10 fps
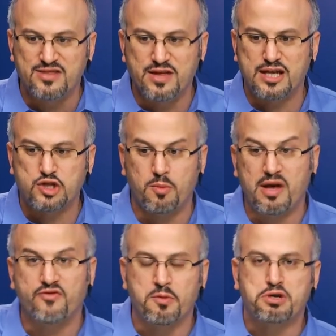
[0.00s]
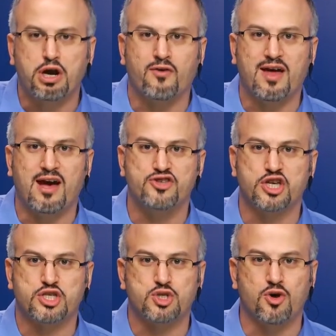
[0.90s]
nice comment from Korea I
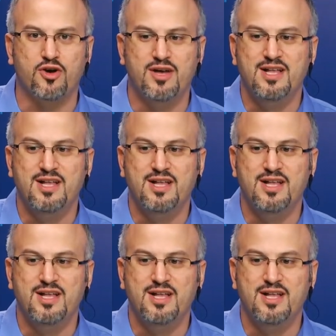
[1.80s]
just saw.